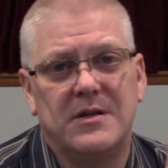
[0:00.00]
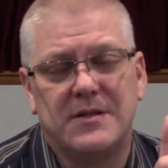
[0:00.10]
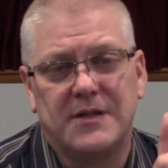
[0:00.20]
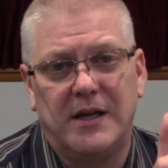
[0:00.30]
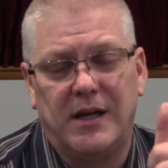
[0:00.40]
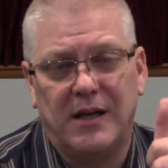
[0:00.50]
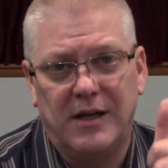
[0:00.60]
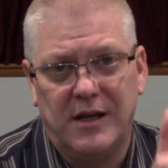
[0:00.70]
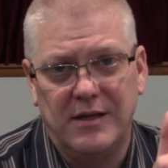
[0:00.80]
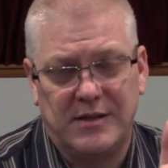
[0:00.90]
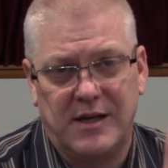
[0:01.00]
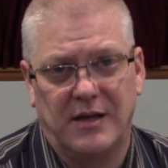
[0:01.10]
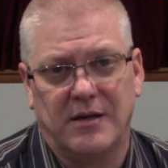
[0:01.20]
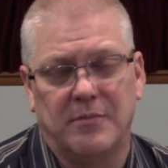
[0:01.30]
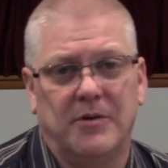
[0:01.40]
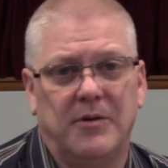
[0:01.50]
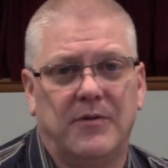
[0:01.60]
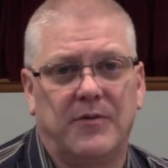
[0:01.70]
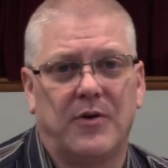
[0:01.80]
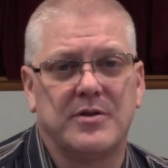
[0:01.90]
Seek His kingdom
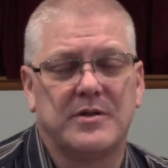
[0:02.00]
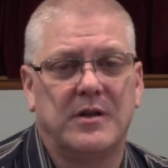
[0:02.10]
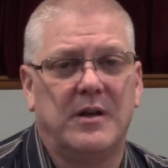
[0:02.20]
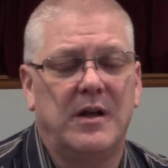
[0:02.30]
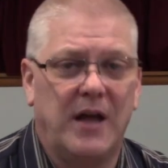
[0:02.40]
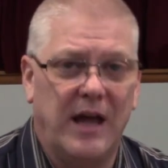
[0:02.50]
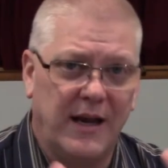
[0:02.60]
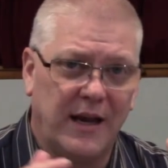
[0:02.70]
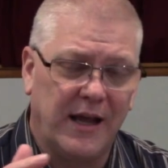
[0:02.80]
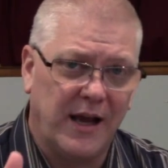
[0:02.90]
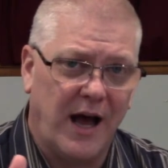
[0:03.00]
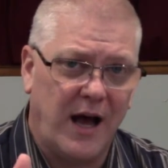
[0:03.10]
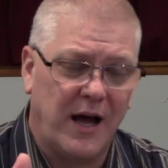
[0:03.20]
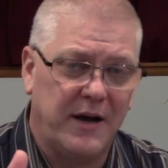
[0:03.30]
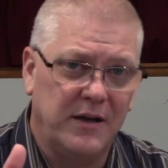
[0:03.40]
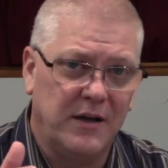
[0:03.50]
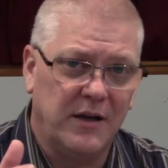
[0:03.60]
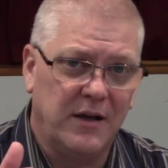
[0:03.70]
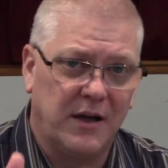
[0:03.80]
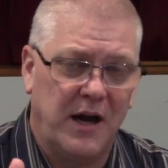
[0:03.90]
first. And let God
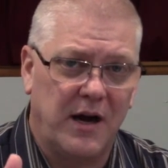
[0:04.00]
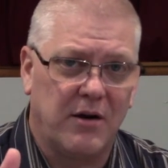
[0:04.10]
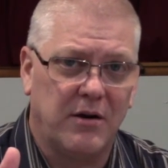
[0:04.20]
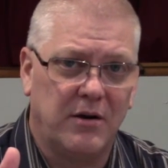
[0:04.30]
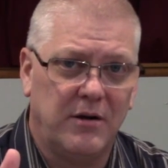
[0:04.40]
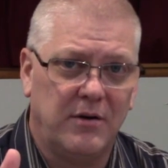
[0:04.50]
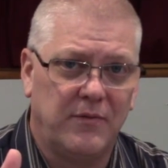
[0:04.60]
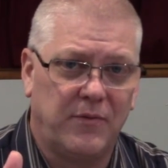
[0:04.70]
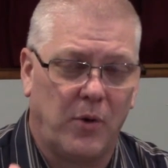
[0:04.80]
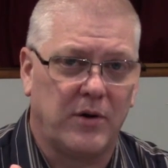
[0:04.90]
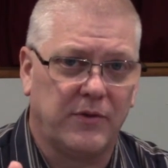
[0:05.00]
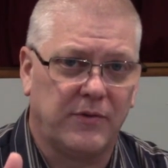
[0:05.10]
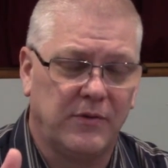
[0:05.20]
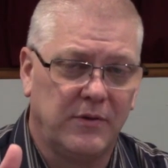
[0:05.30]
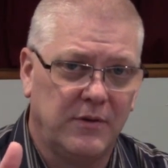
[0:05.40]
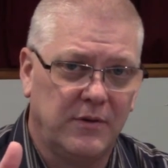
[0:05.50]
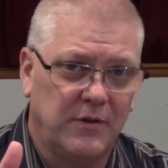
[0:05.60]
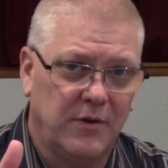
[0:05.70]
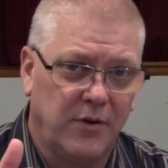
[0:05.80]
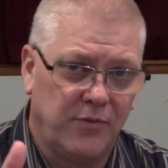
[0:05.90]
care for us
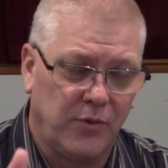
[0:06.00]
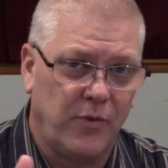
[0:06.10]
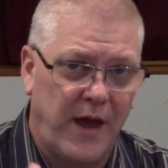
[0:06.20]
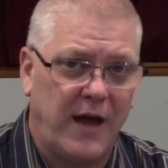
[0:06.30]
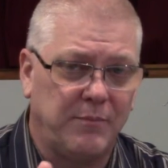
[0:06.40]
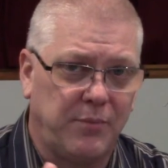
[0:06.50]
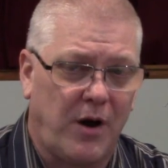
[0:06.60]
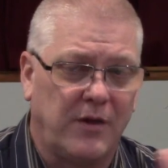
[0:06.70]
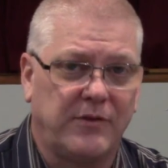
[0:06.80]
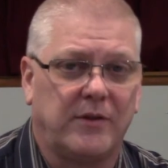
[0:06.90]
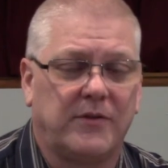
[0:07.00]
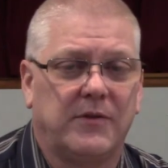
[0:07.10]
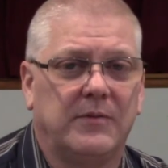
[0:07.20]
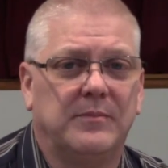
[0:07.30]
through that process.